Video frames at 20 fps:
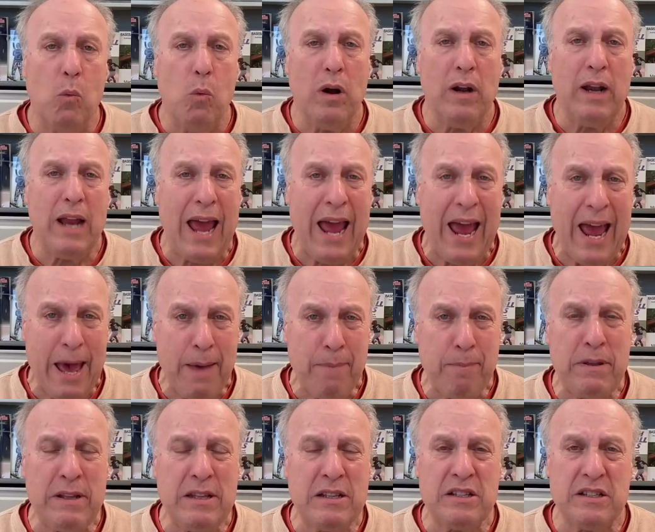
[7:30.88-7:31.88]
what
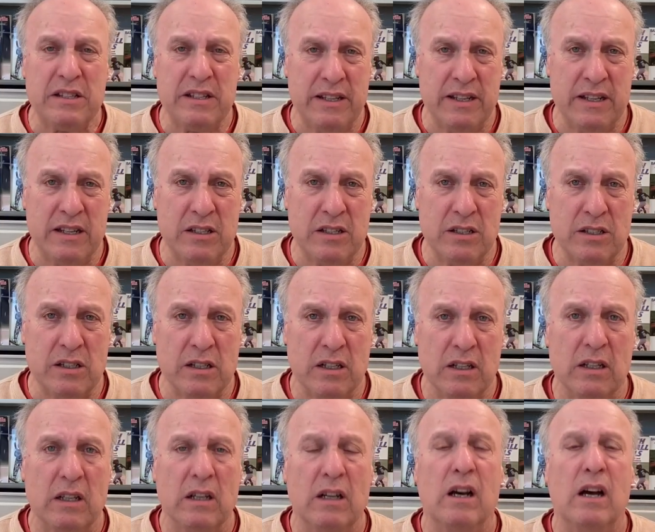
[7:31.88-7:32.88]
happens is,
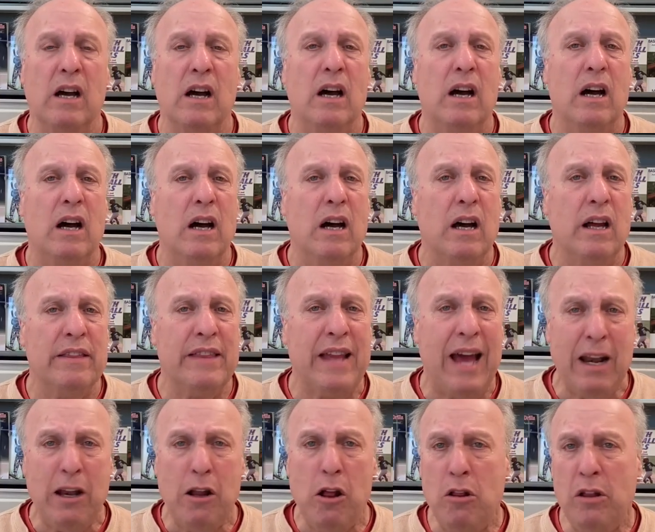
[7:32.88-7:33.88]

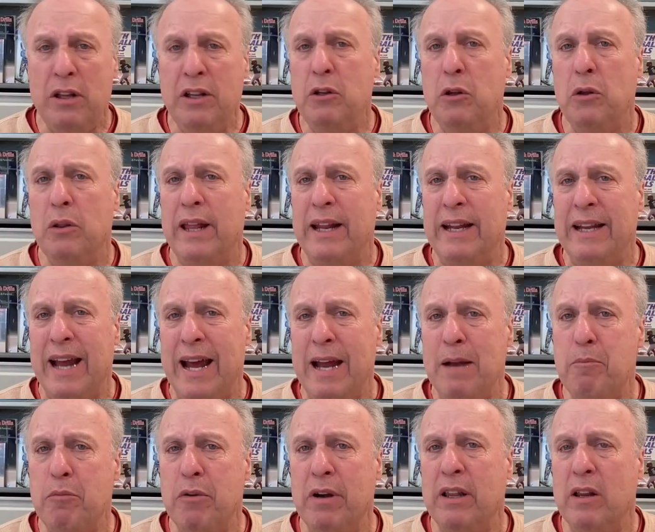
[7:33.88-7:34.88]
not only do they
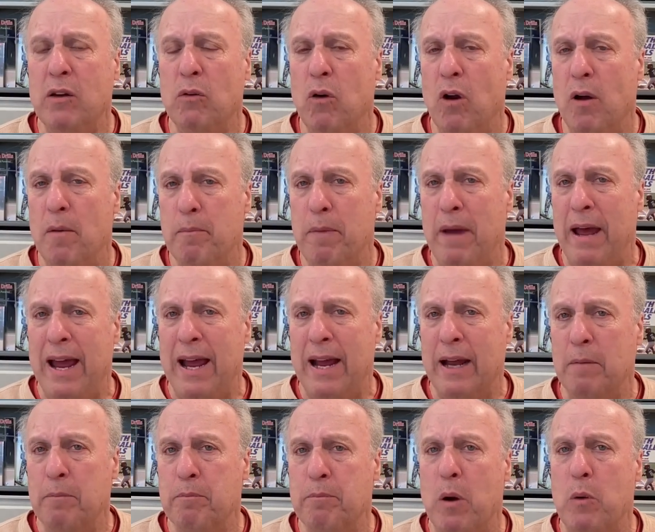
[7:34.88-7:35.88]
not bring their arm
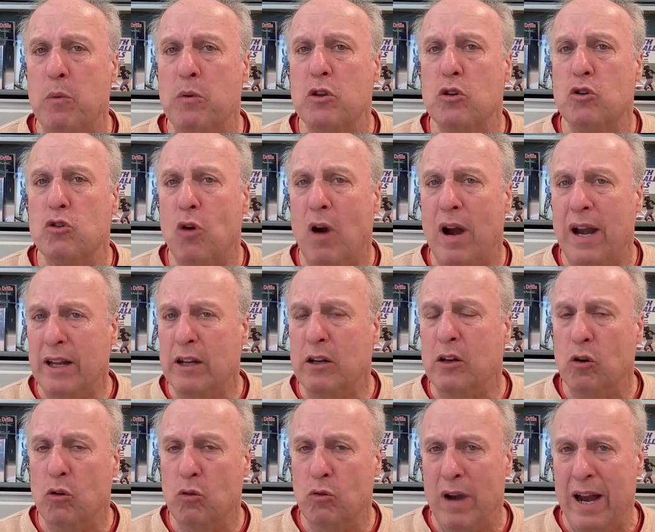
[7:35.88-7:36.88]
back, but when you try to
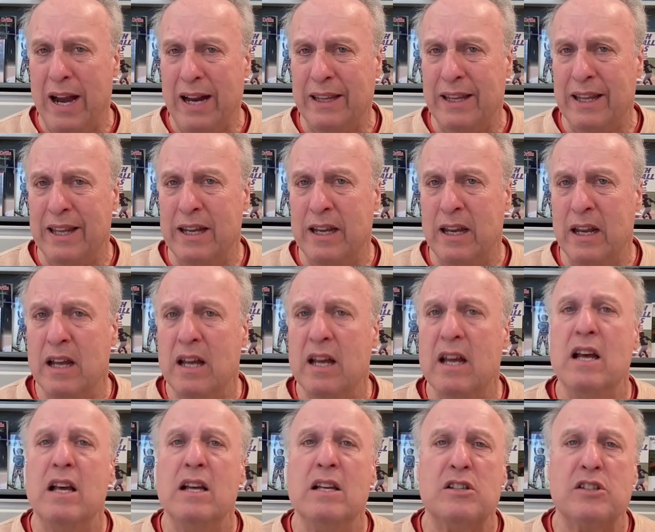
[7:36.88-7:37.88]
correct it,
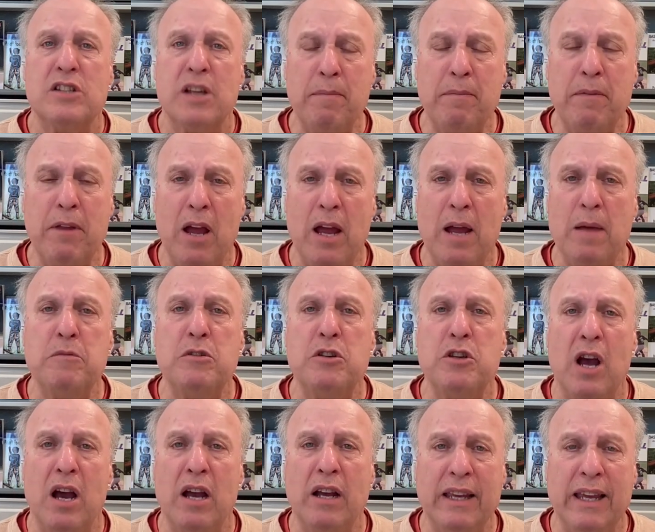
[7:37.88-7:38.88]
sometimes
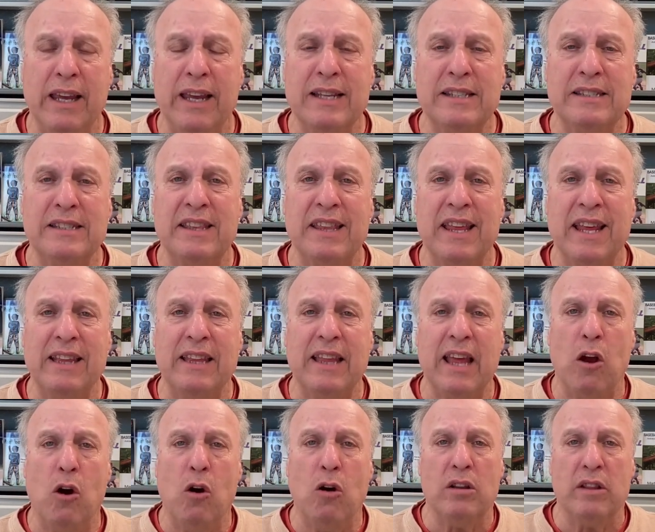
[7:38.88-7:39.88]
young kids think
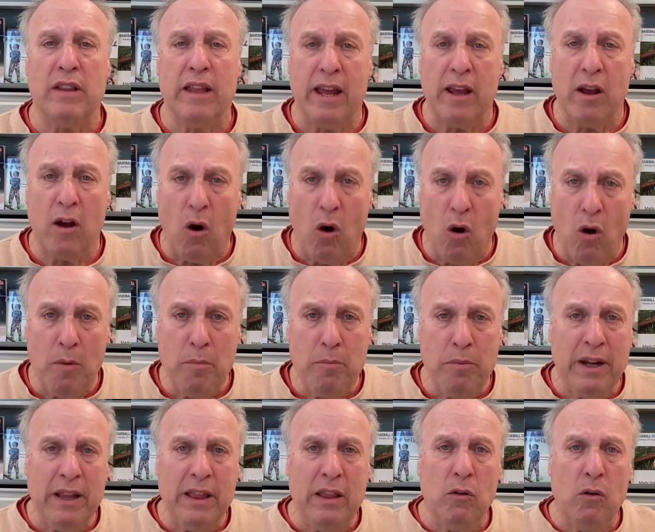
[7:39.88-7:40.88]
they are
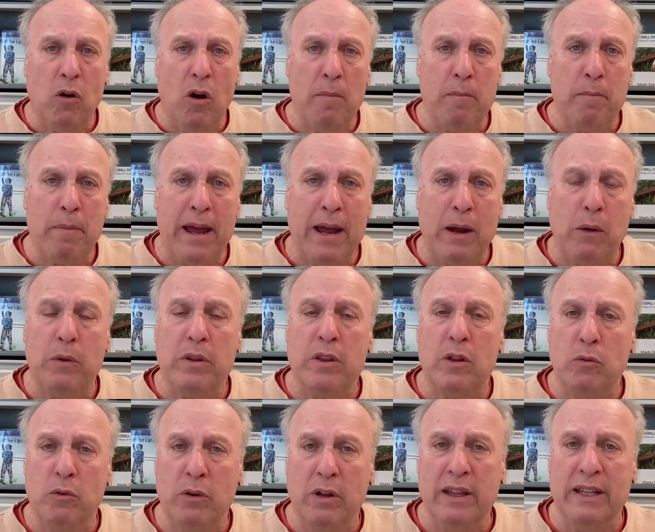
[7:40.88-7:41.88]
bringing their arm back when
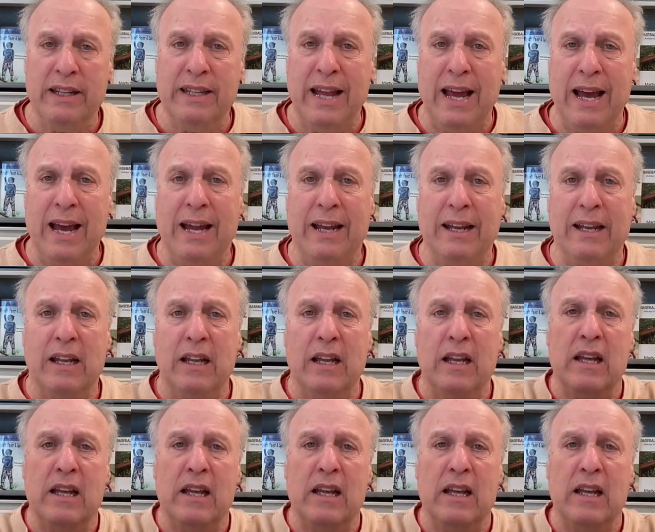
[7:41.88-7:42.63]
they're really not.